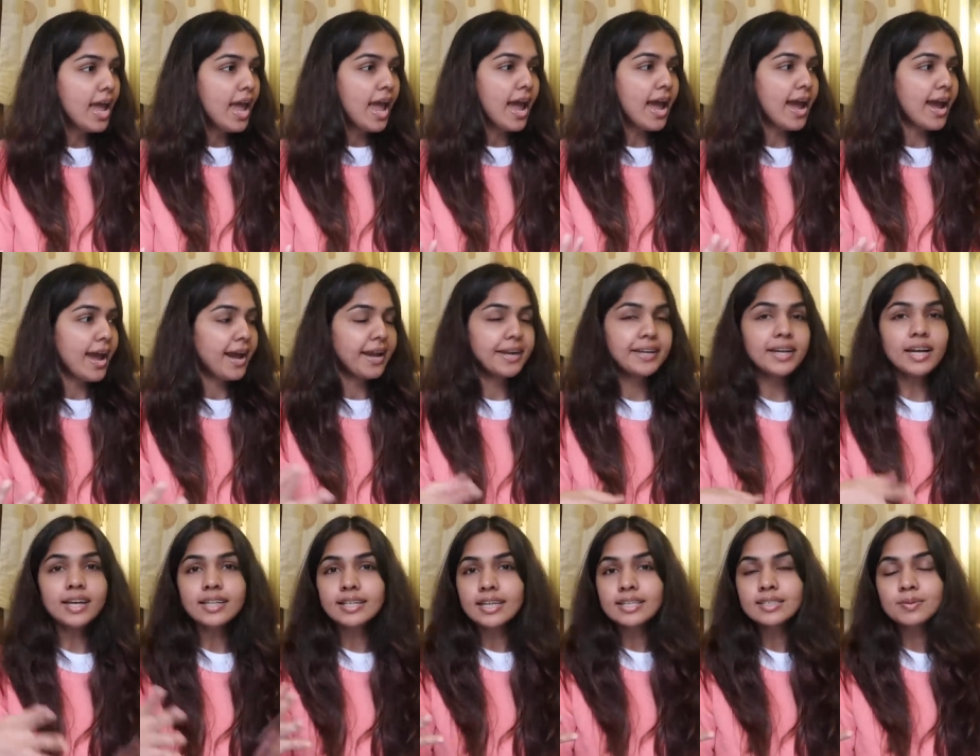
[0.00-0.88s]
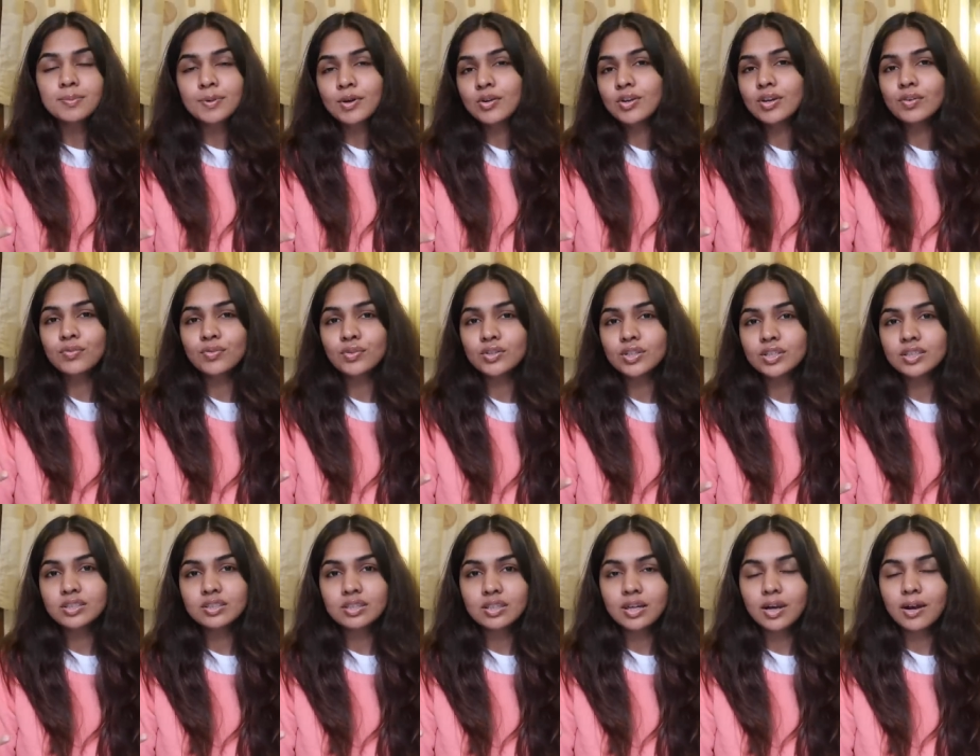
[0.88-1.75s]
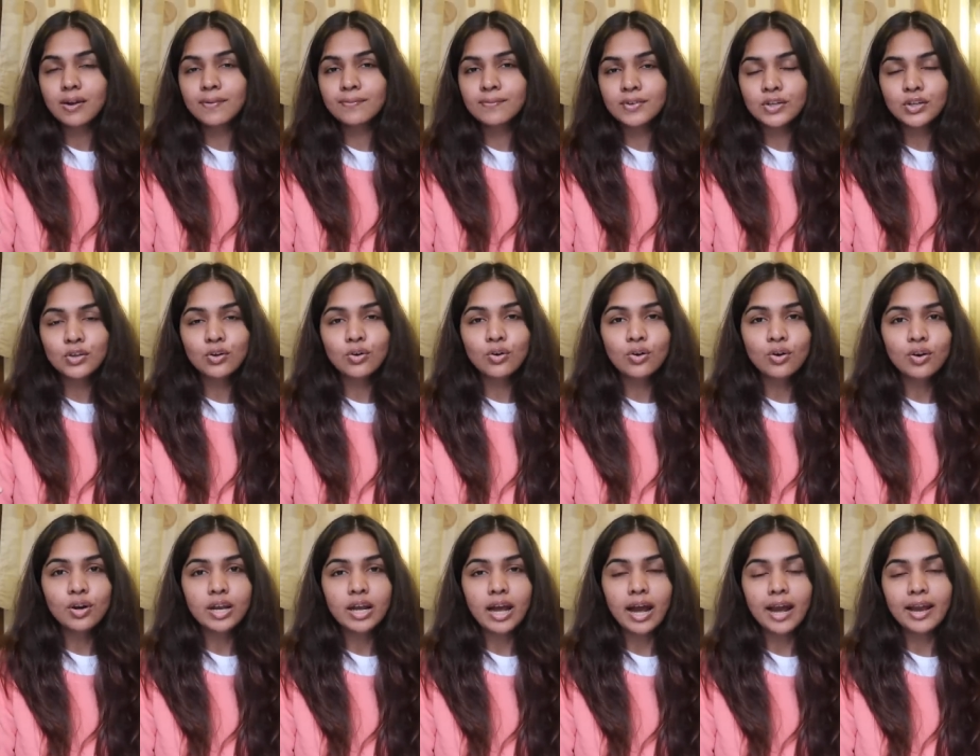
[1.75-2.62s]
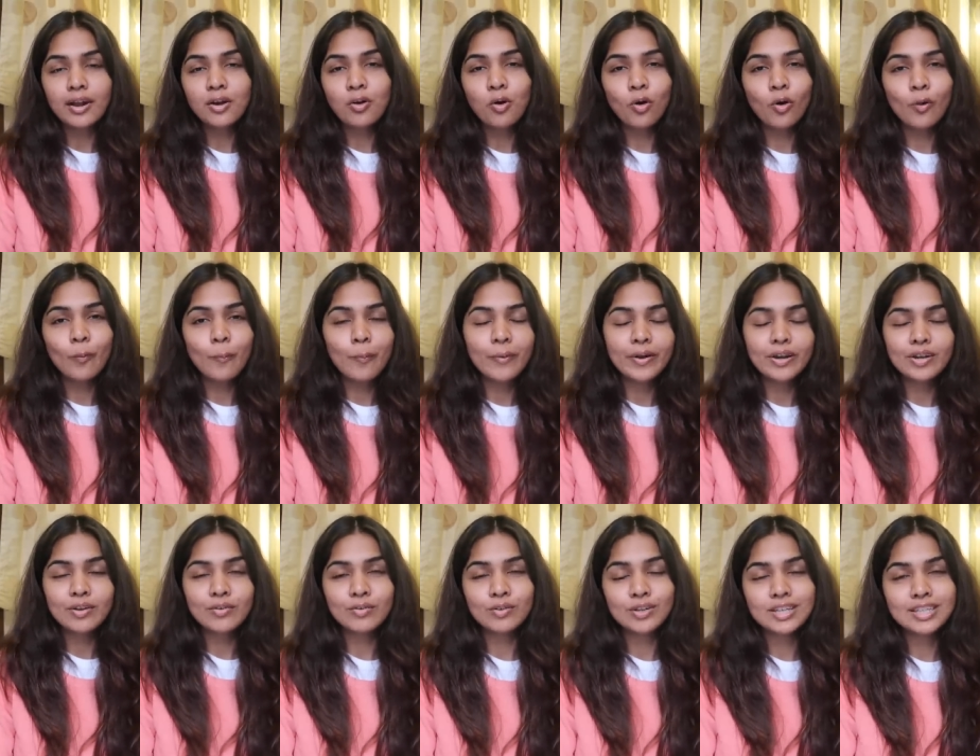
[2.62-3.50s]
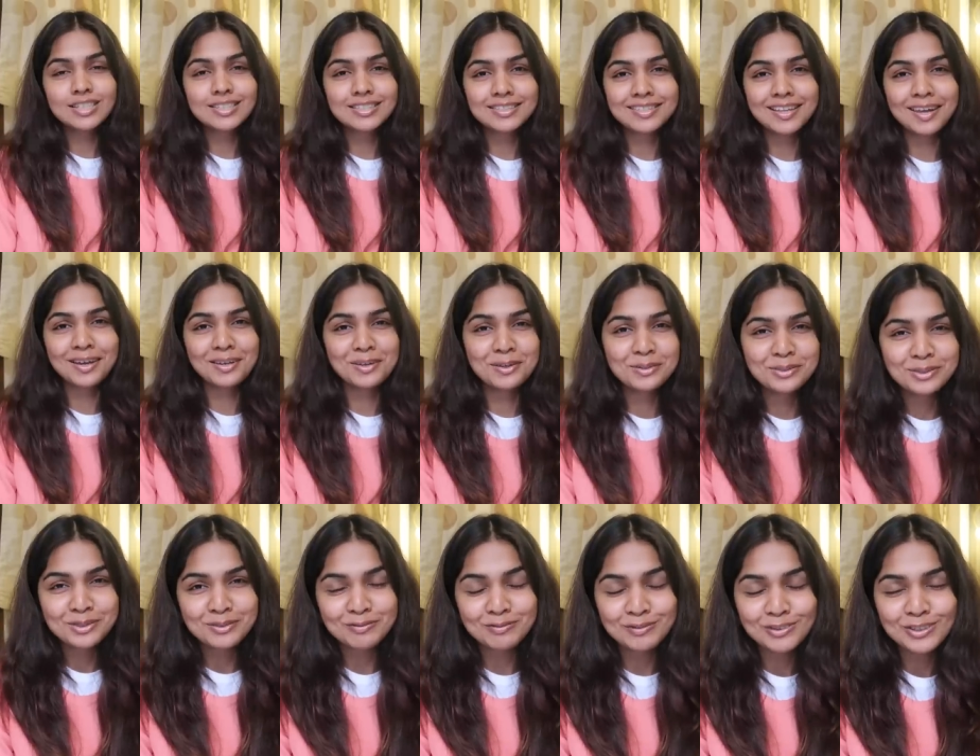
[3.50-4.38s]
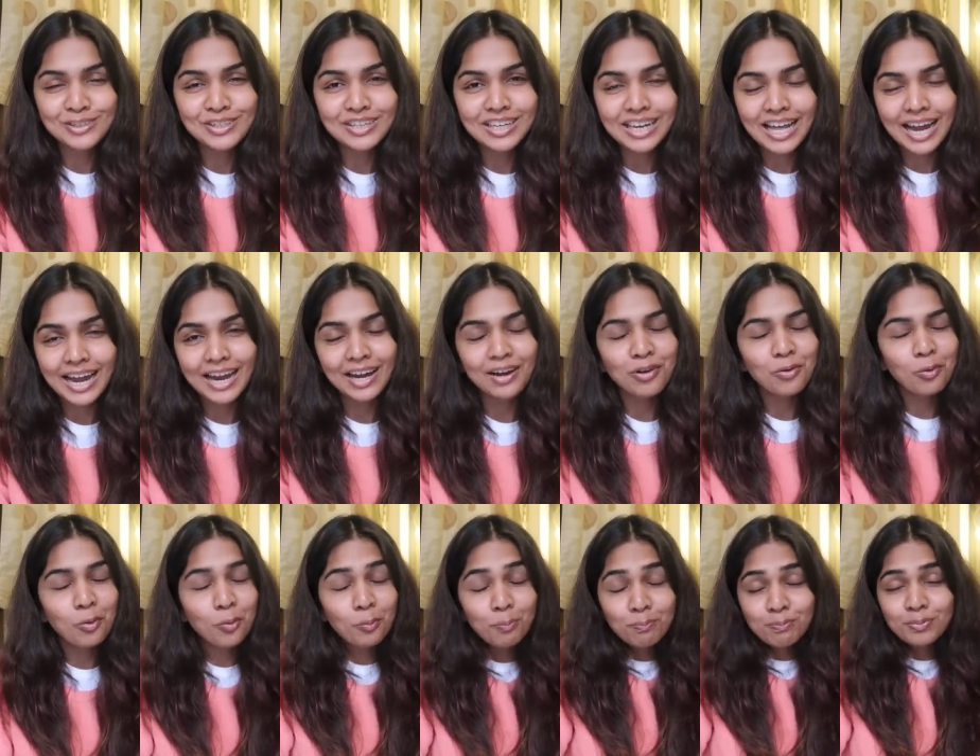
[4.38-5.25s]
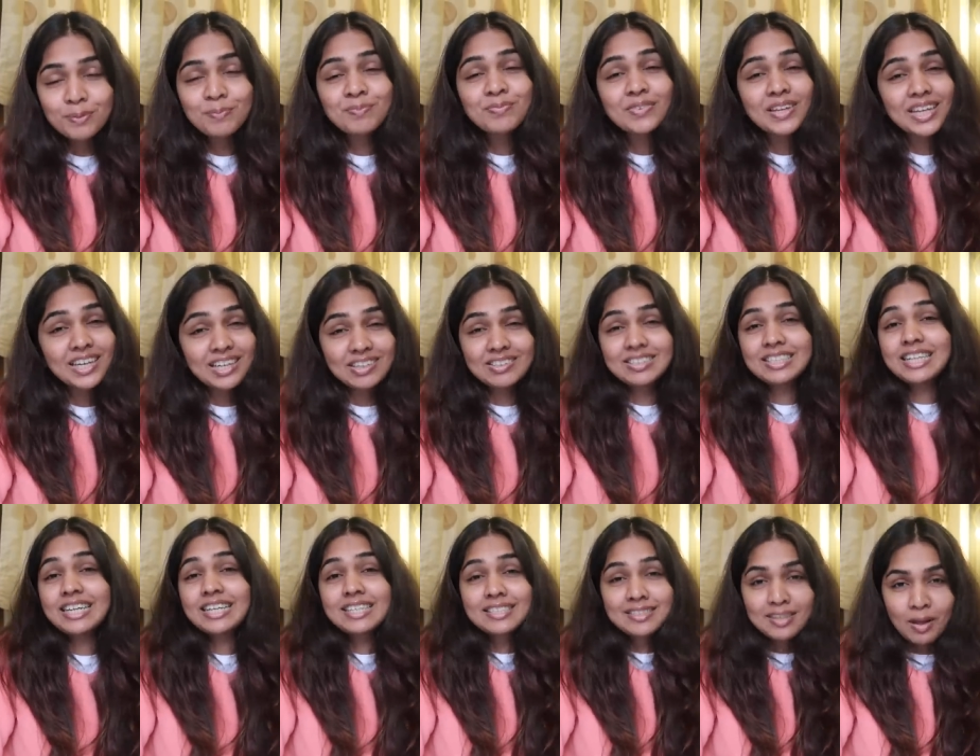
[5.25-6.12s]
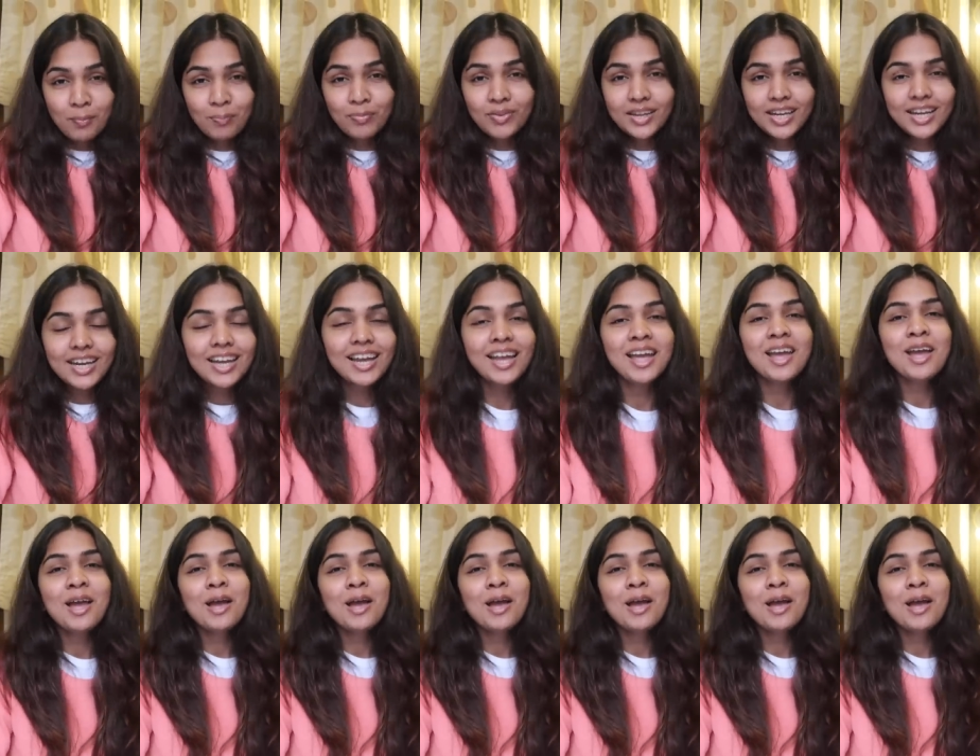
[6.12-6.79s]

And yeah, that's about it for this video. I hope it was useful. I hope it did something.